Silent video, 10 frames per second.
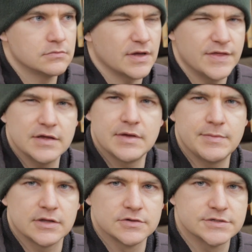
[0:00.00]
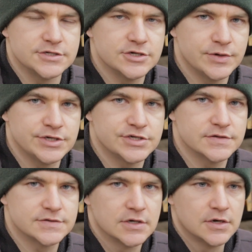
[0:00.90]
I think maybe close to 2
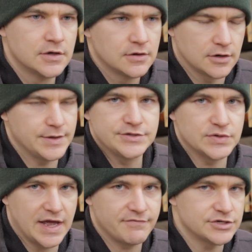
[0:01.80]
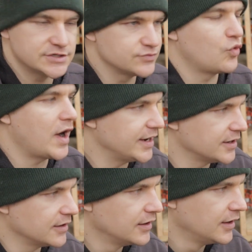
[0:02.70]
inches or maybe 2.5 inches
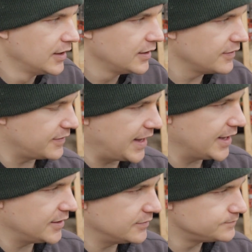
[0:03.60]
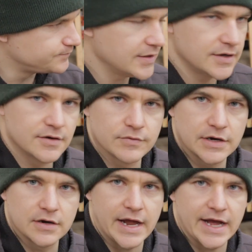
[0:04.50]
wider than the
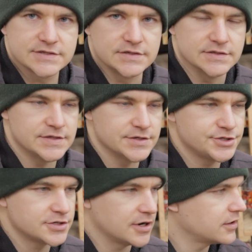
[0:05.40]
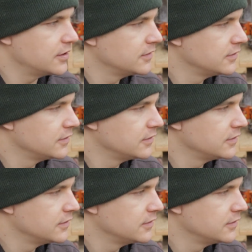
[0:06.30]
rear axle that's in this truck.